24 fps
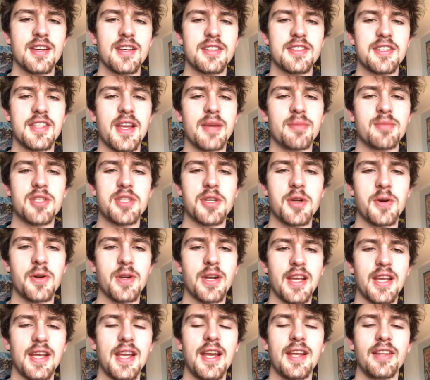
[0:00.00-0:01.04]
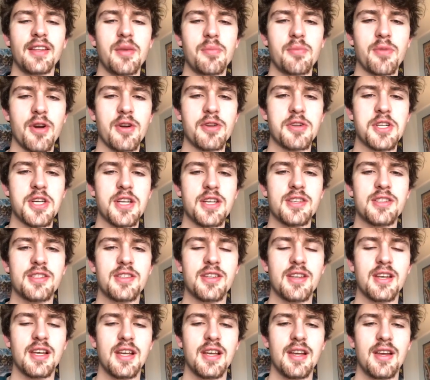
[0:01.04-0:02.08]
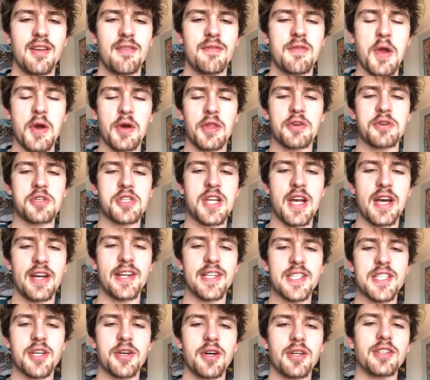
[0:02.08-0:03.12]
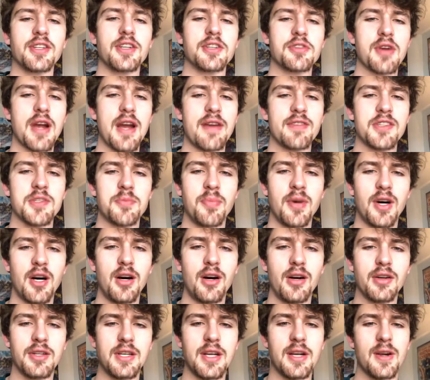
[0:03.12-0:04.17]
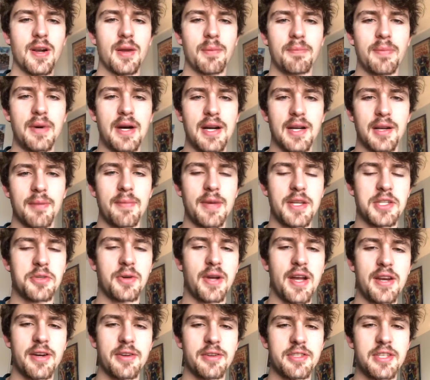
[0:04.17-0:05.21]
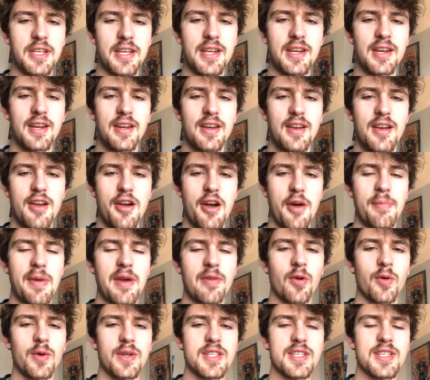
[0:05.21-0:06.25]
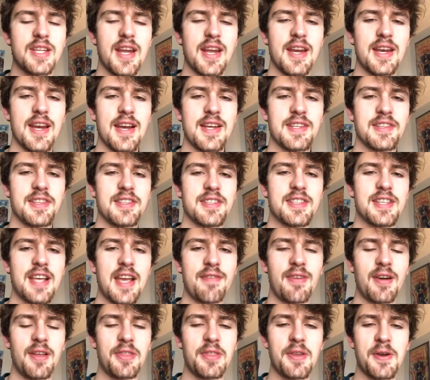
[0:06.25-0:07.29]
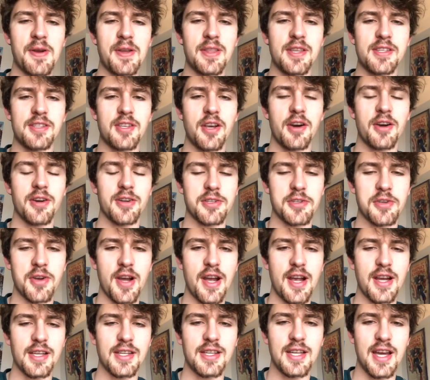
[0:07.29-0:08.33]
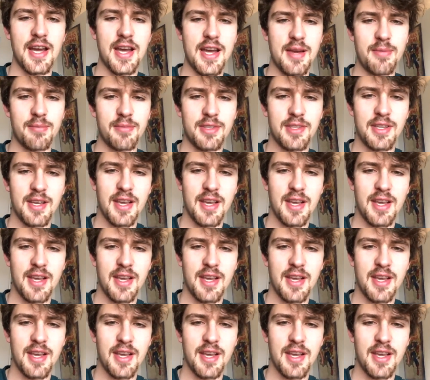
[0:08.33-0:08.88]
Sam Stewart and Kaylee Brocious. A few other shout outs go out to Travis Ball, Derek Buck, Mitchell Henderson. Hope everyone's staying nice and safe out there in these hard, trying times.